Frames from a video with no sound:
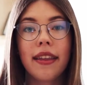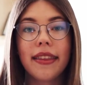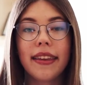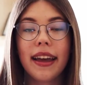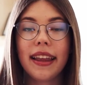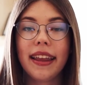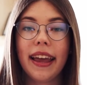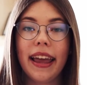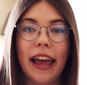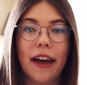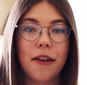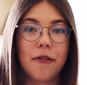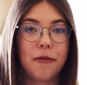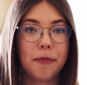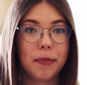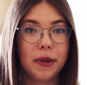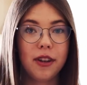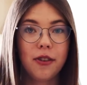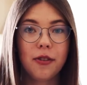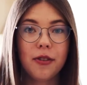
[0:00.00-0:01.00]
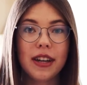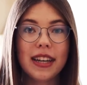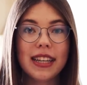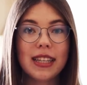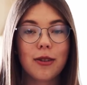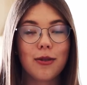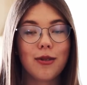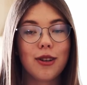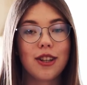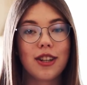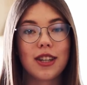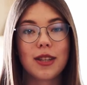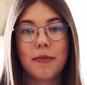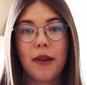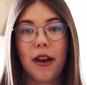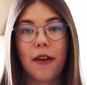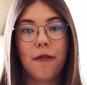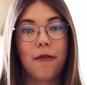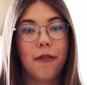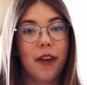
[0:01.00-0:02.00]
Then I have Pinterest, which is
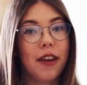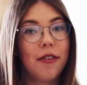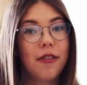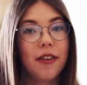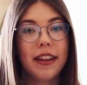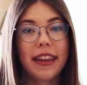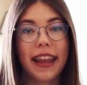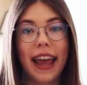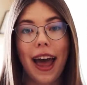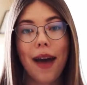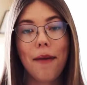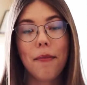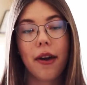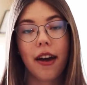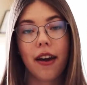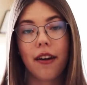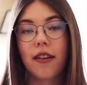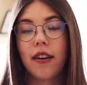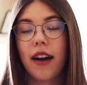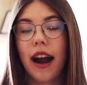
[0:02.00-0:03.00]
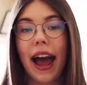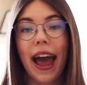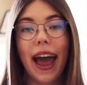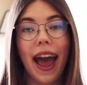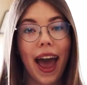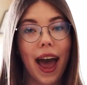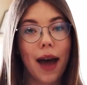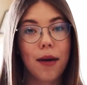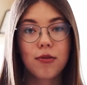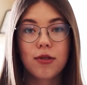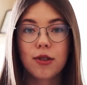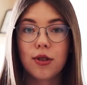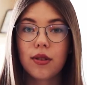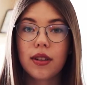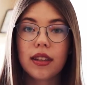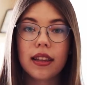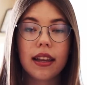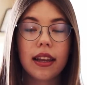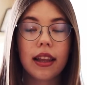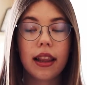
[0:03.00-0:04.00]
my favorite app ever. I
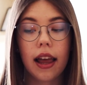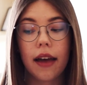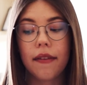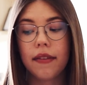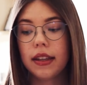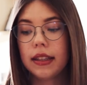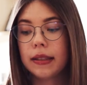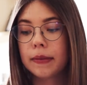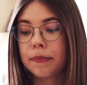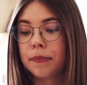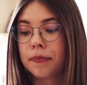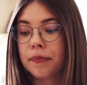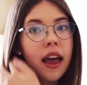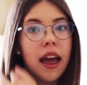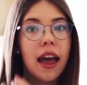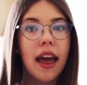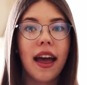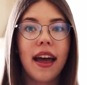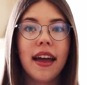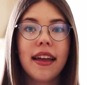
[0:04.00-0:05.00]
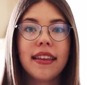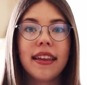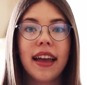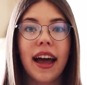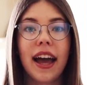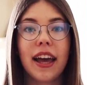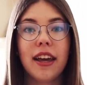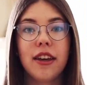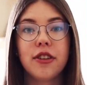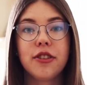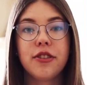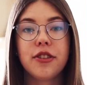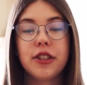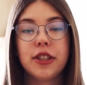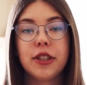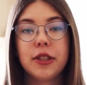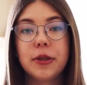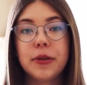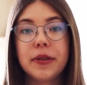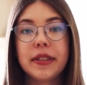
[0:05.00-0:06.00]
absolutely love it. And I
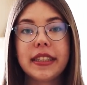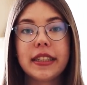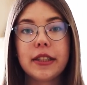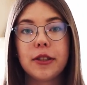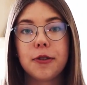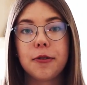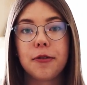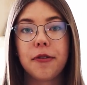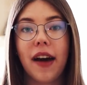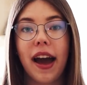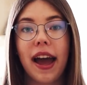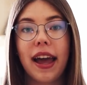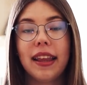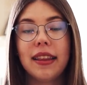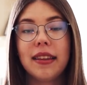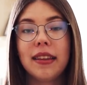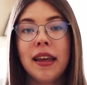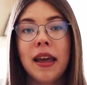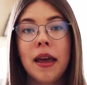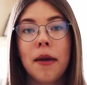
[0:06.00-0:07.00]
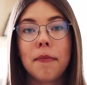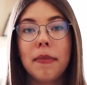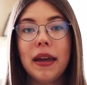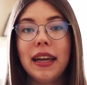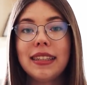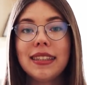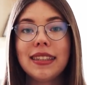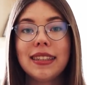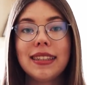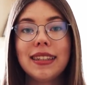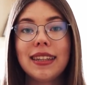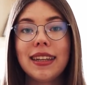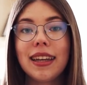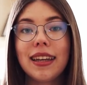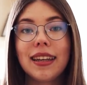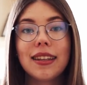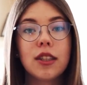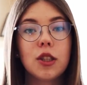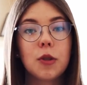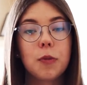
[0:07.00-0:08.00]
just use it to find
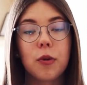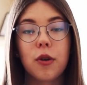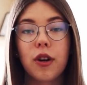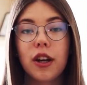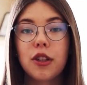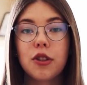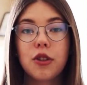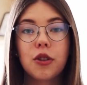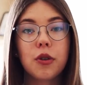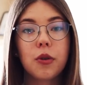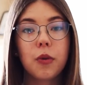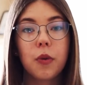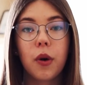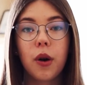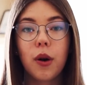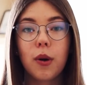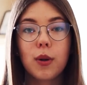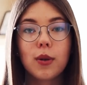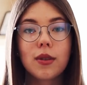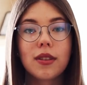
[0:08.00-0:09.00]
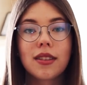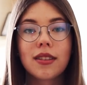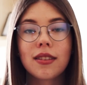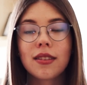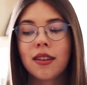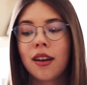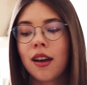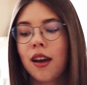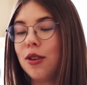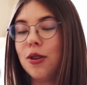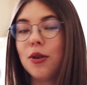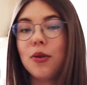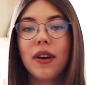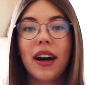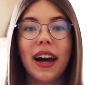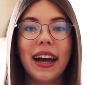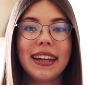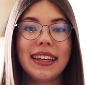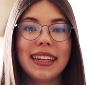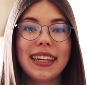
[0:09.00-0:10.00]
basically inspiration quotes, new
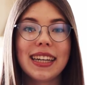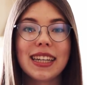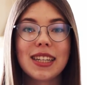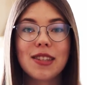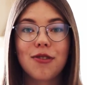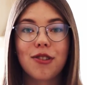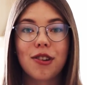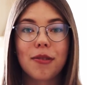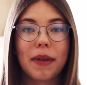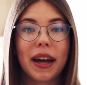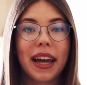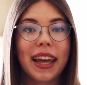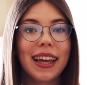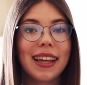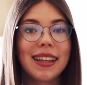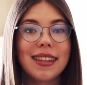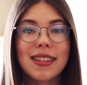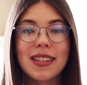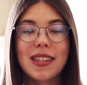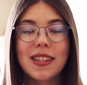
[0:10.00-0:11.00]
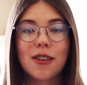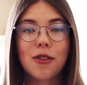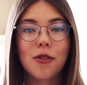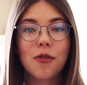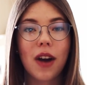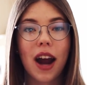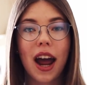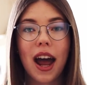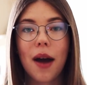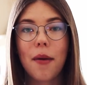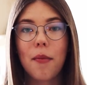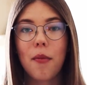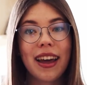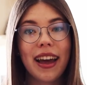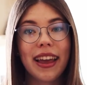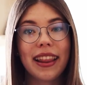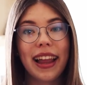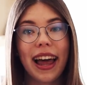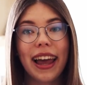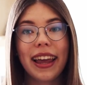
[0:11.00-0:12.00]
ideas for my Instagram.
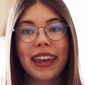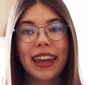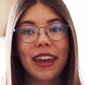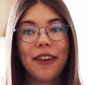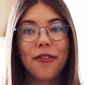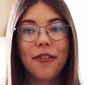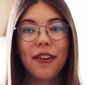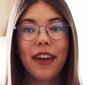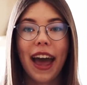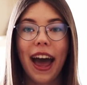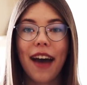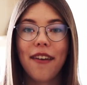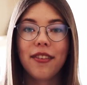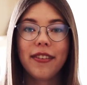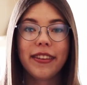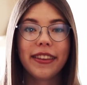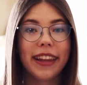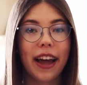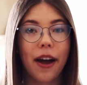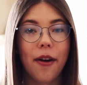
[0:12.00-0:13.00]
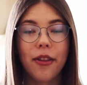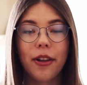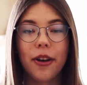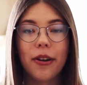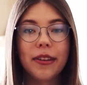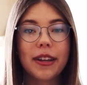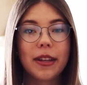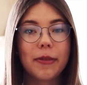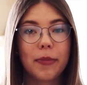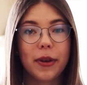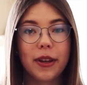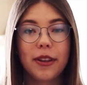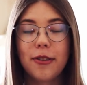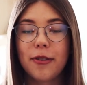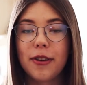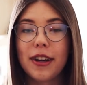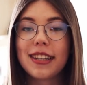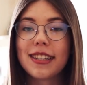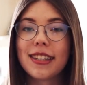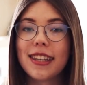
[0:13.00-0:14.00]
Like, if you haven't downloaded
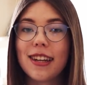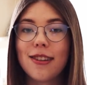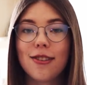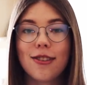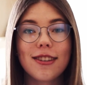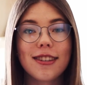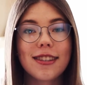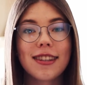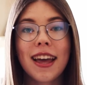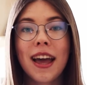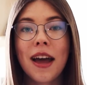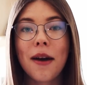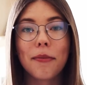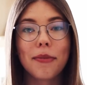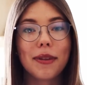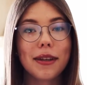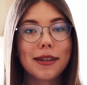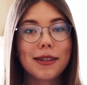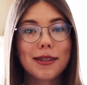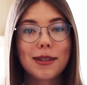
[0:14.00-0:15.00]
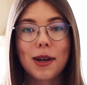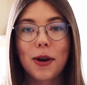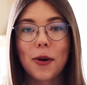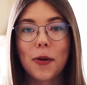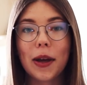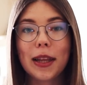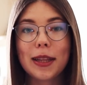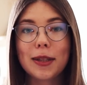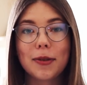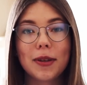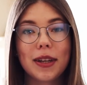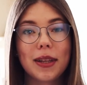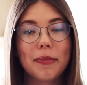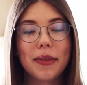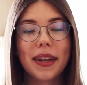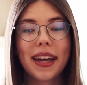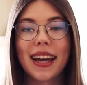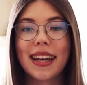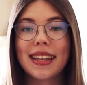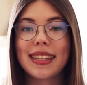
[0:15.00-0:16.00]
Pinterest, then just please go and do it
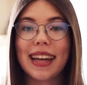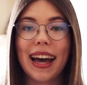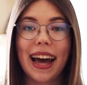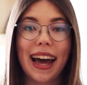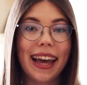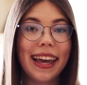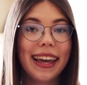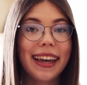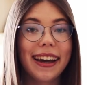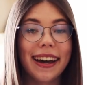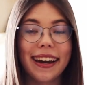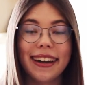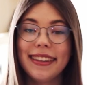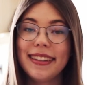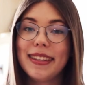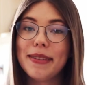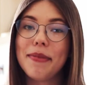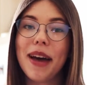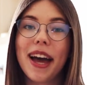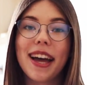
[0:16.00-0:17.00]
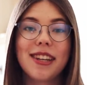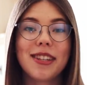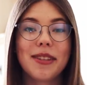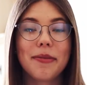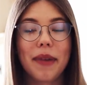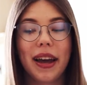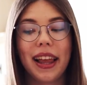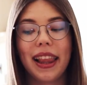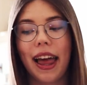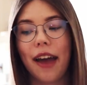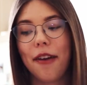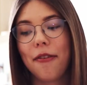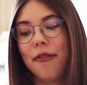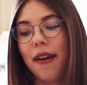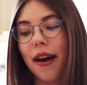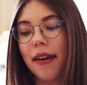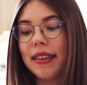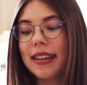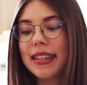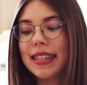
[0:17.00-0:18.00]
because I can't imagine my life
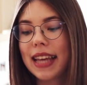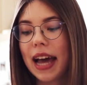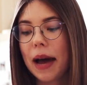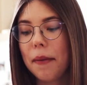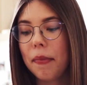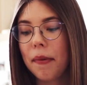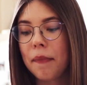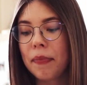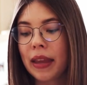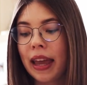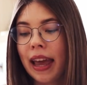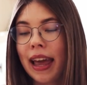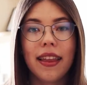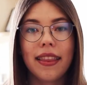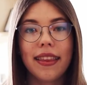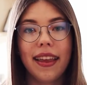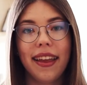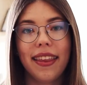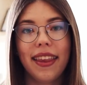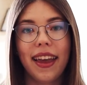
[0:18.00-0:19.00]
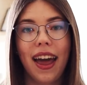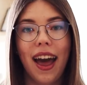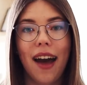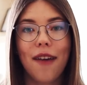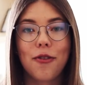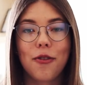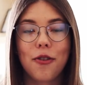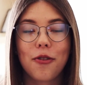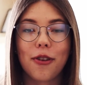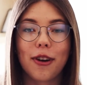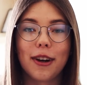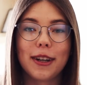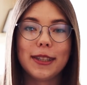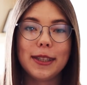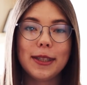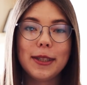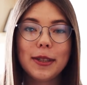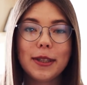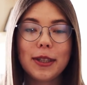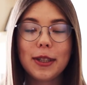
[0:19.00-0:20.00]
without this app. Then I have, of
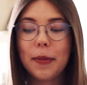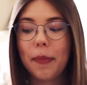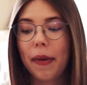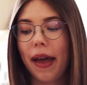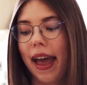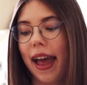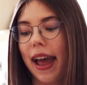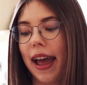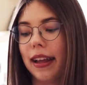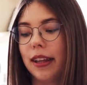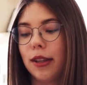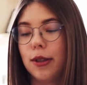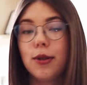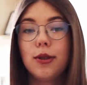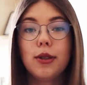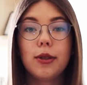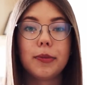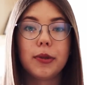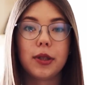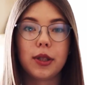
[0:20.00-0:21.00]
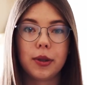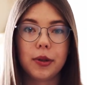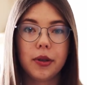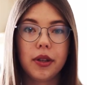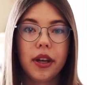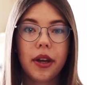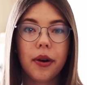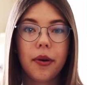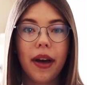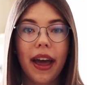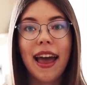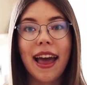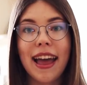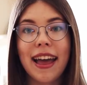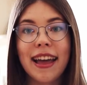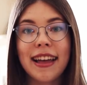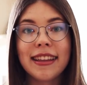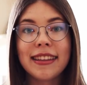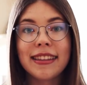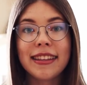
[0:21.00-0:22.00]
course, YouTube and YouTube Studio.
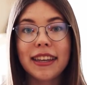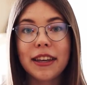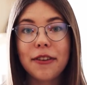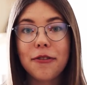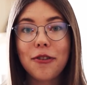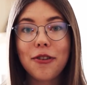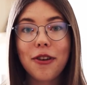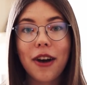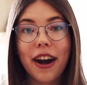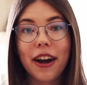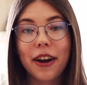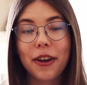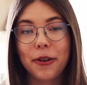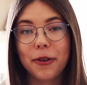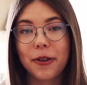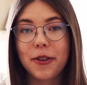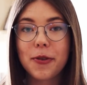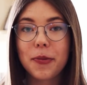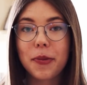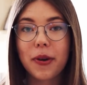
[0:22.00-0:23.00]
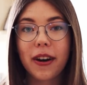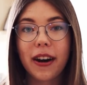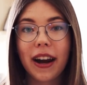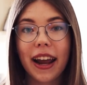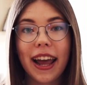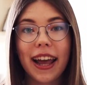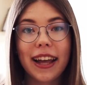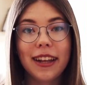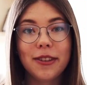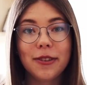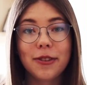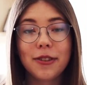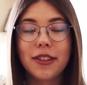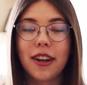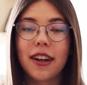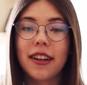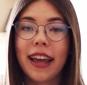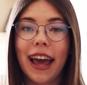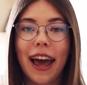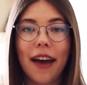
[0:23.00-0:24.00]
And if you are a YouTuber and you
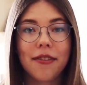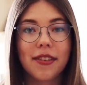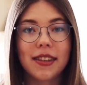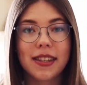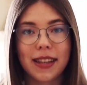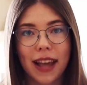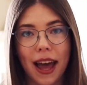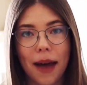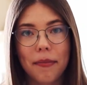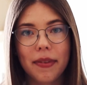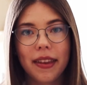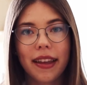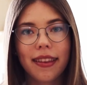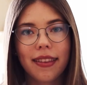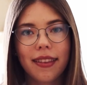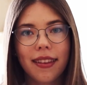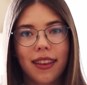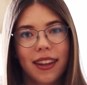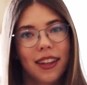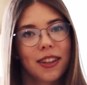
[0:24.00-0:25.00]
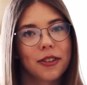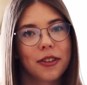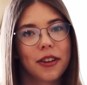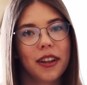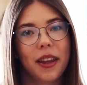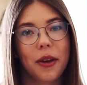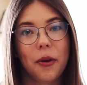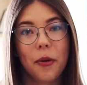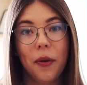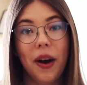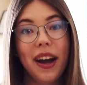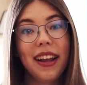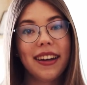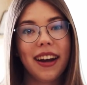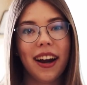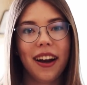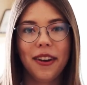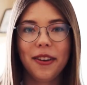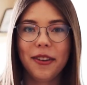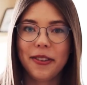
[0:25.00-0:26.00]
don't have this app, then literally,
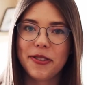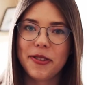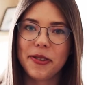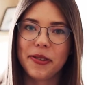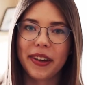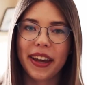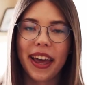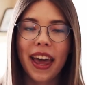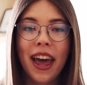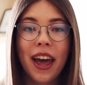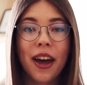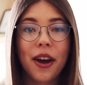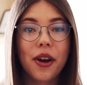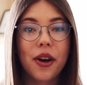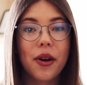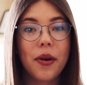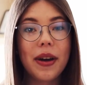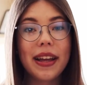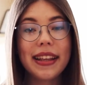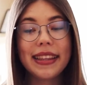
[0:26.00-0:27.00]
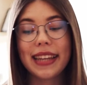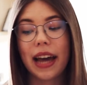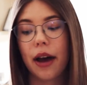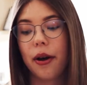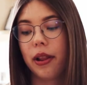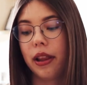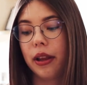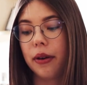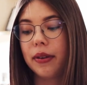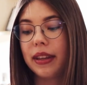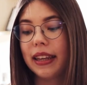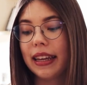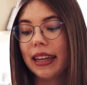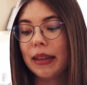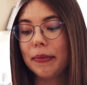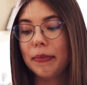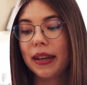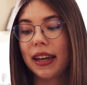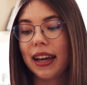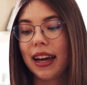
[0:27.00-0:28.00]
what are you doing? Go and download
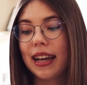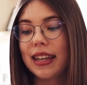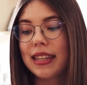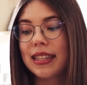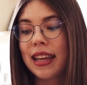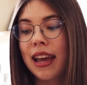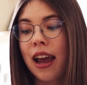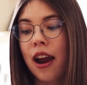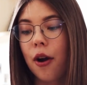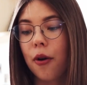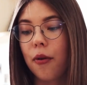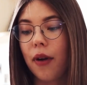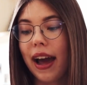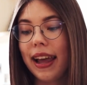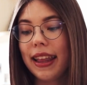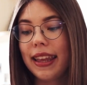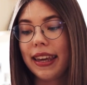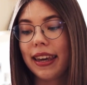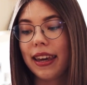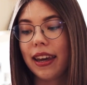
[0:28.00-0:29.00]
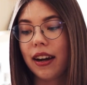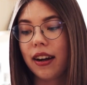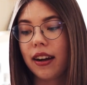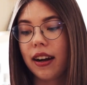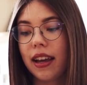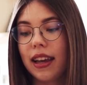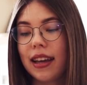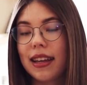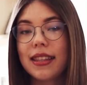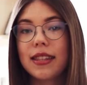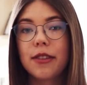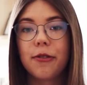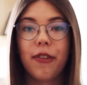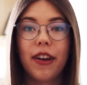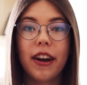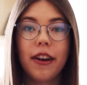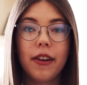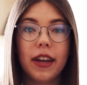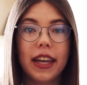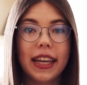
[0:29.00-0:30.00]
it because right here it's
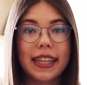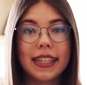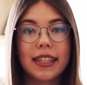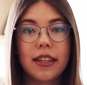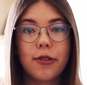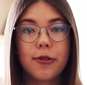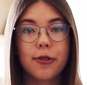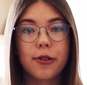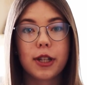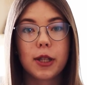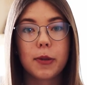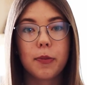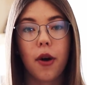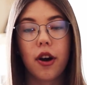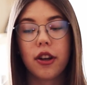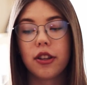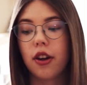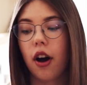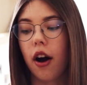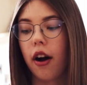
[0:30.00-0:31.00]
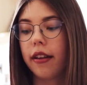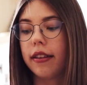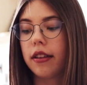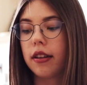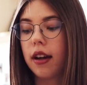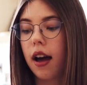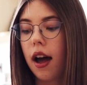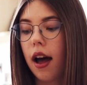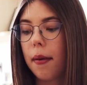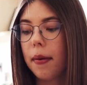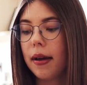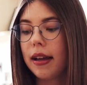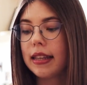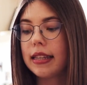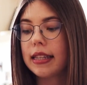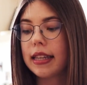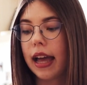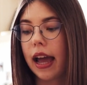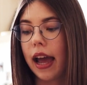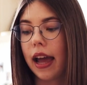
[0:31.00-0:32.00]
very easy to respond to all the
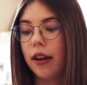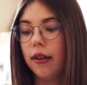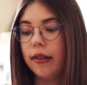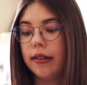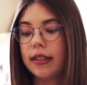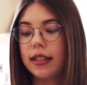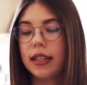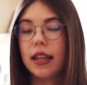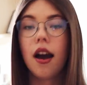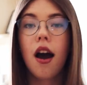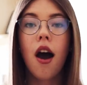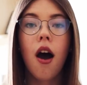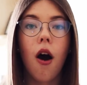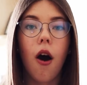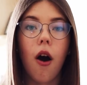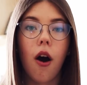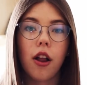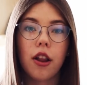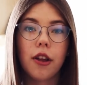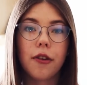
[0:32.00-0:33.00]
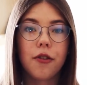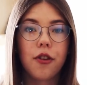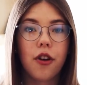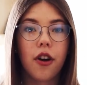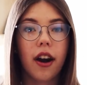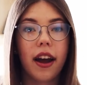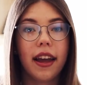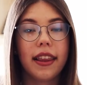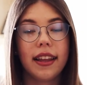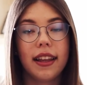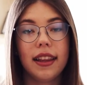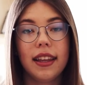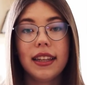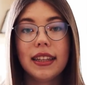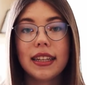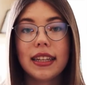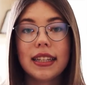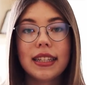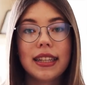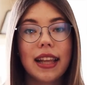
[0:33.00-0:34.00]
comments and you see all of your
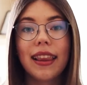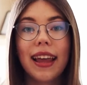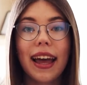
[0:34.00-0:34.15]
analytics.